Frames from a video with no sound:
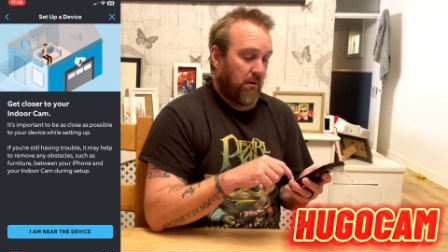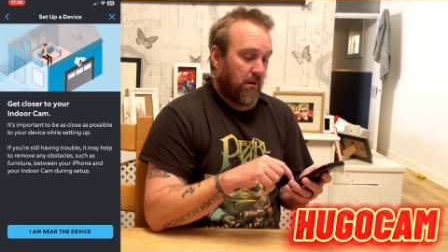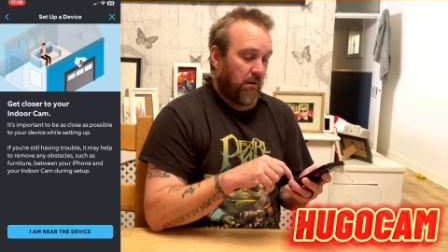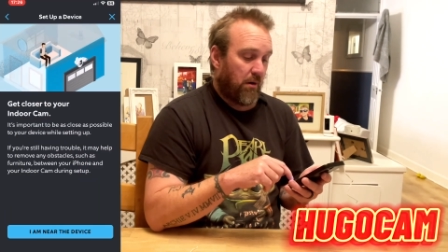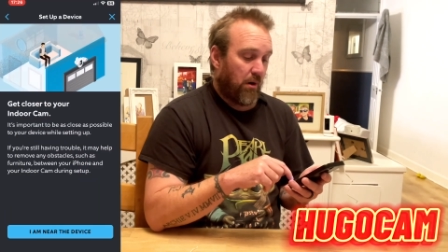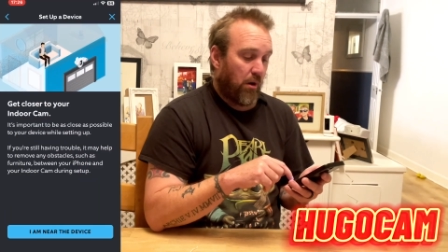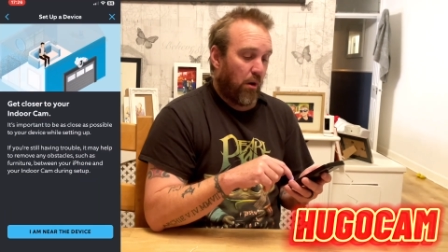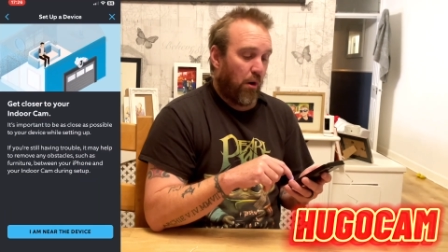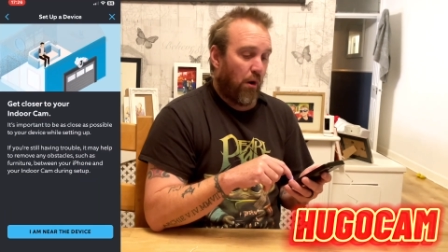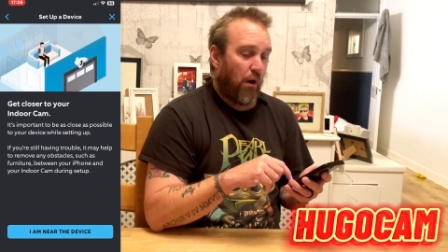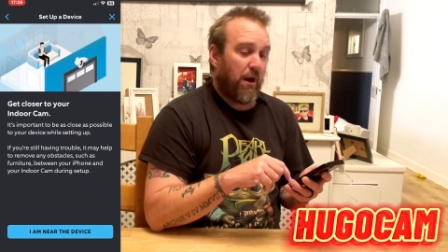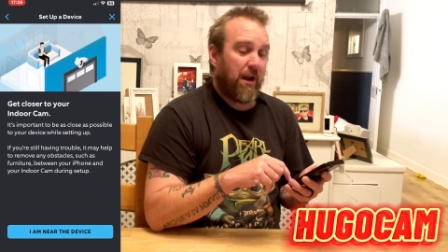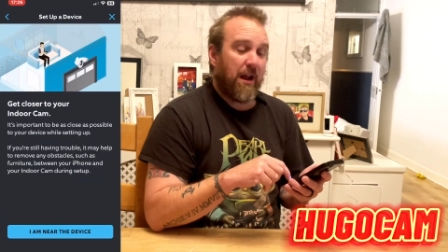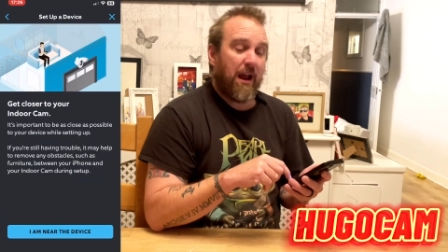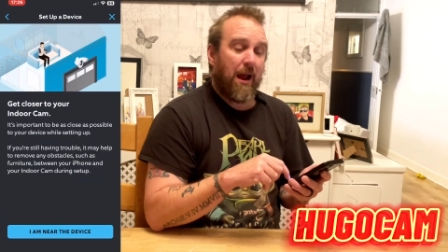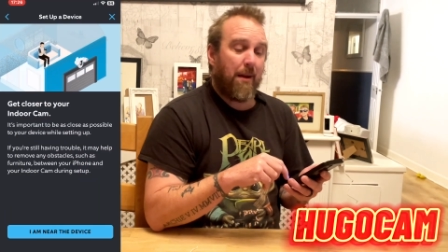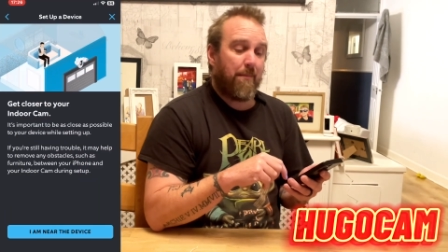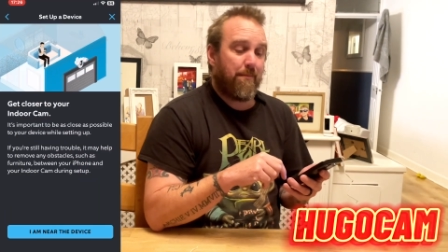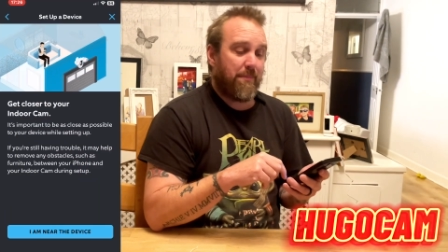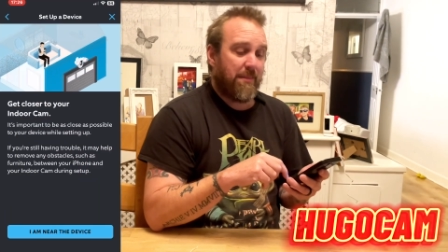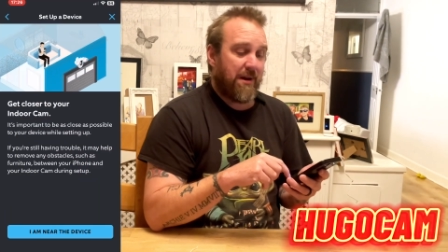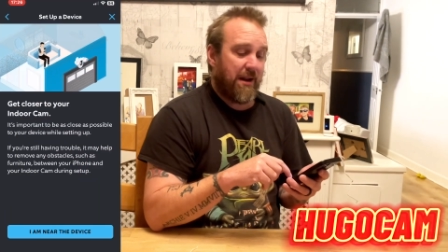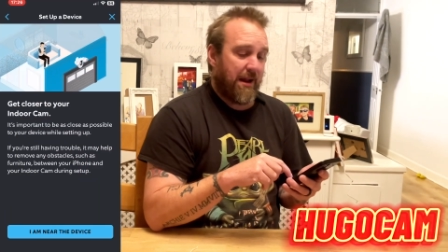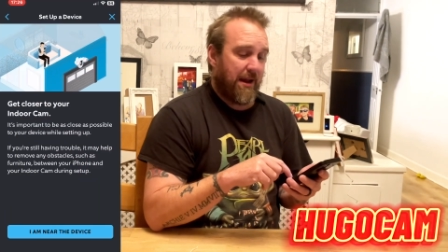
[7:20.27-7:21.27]
I
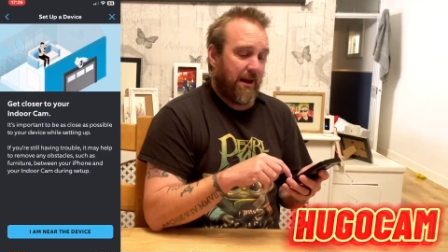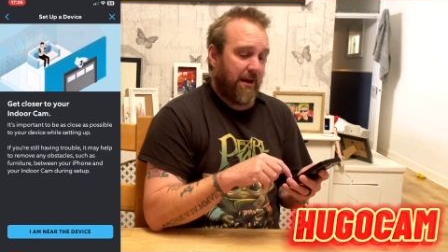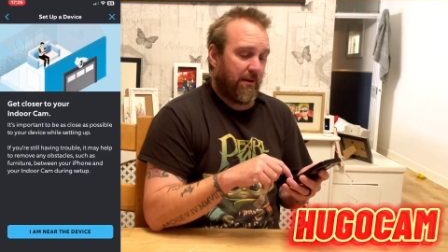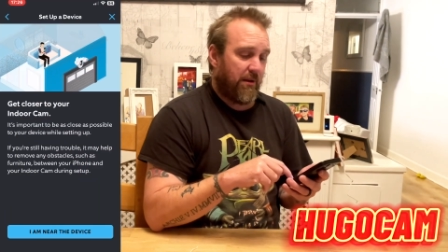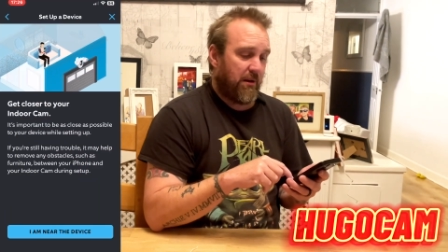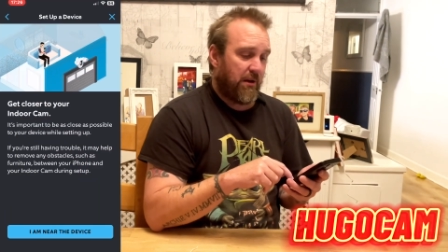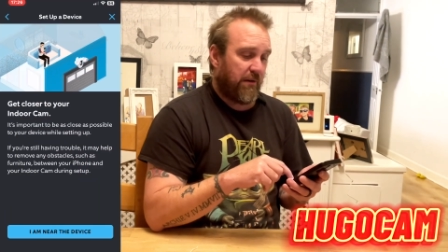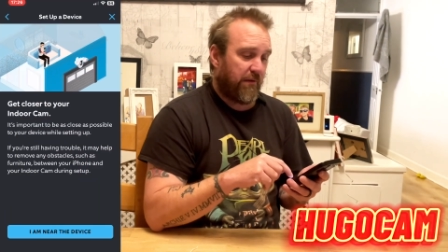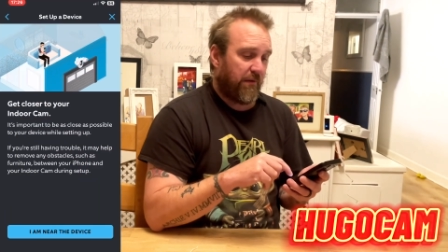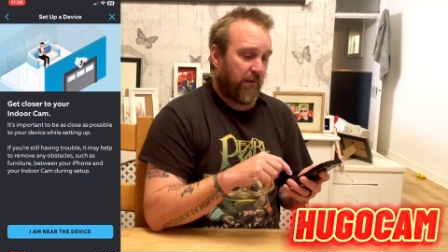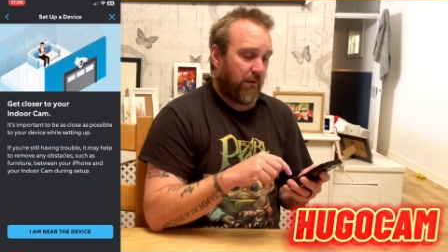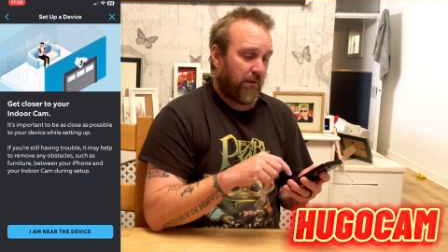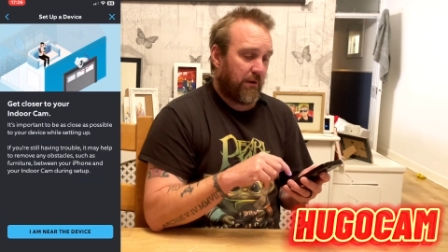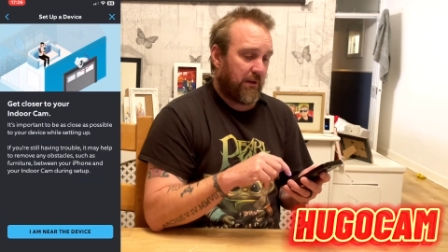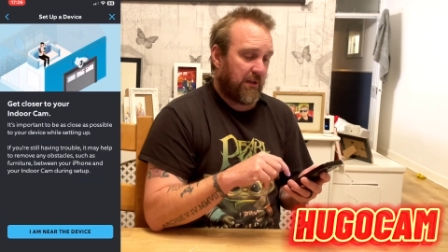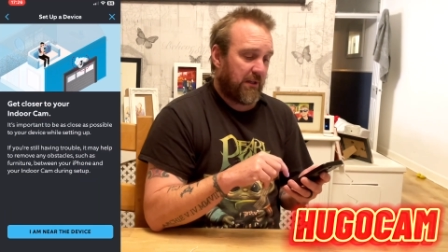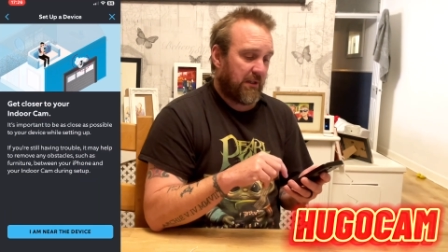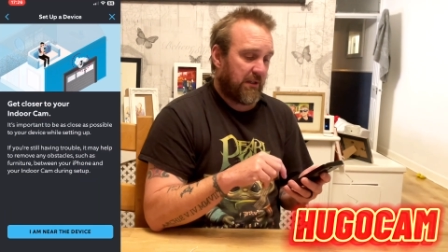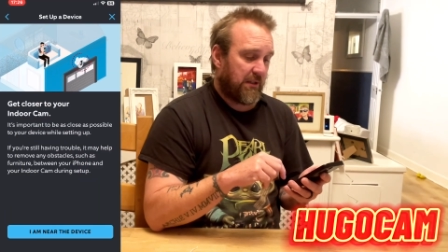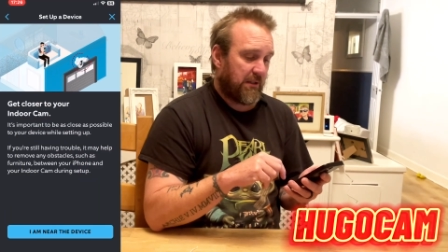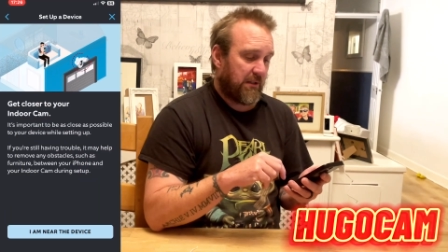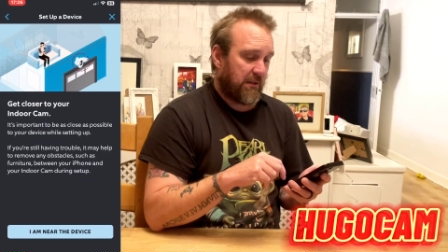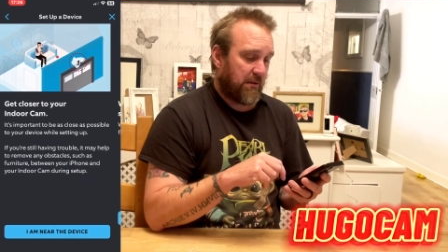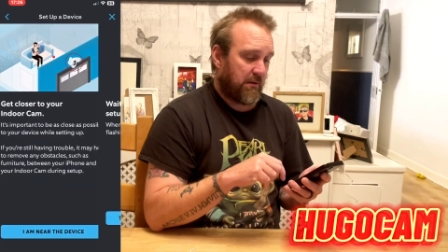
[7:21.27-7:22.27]
am near the
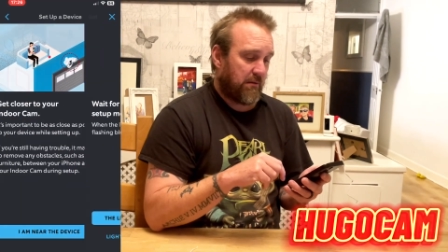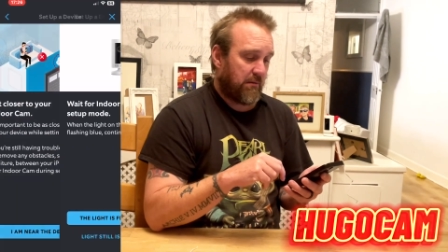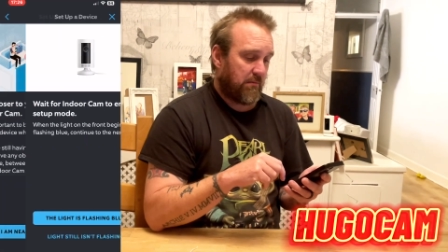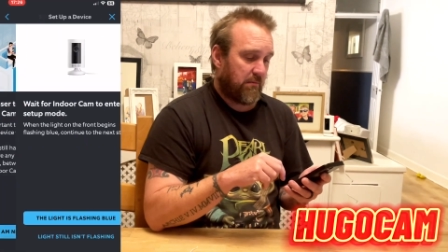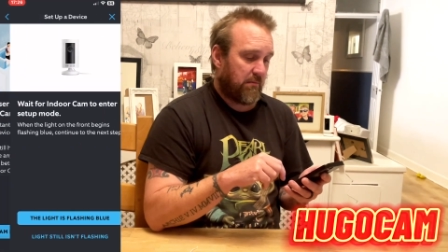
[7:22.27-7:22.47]
device.